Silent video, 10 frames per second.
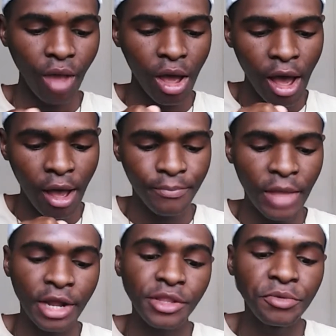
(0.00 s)

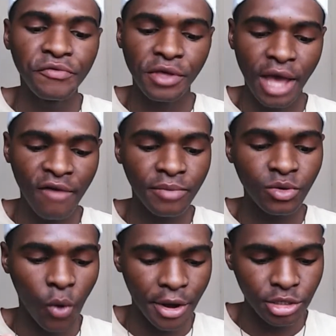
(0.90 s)
Another movie I've
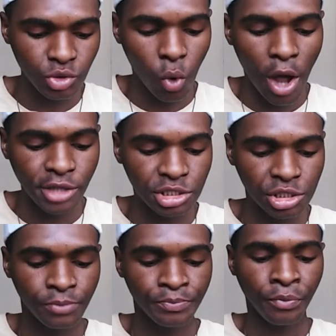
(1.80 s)
been wanting to
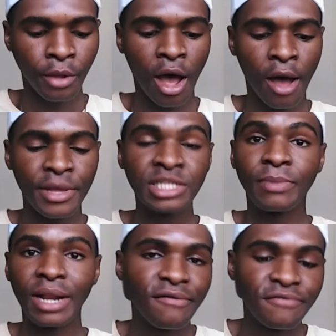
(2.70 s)
watch is
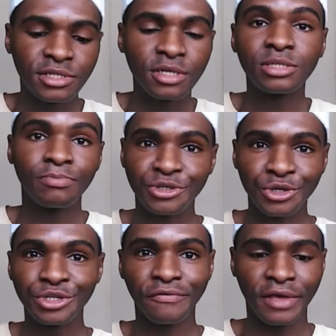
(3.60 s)
Maleficent,
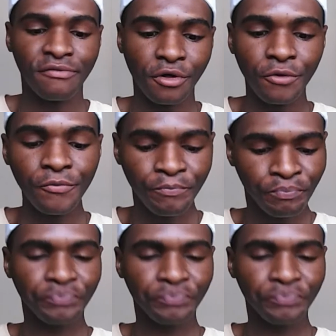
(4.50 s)
Mistress of Evil.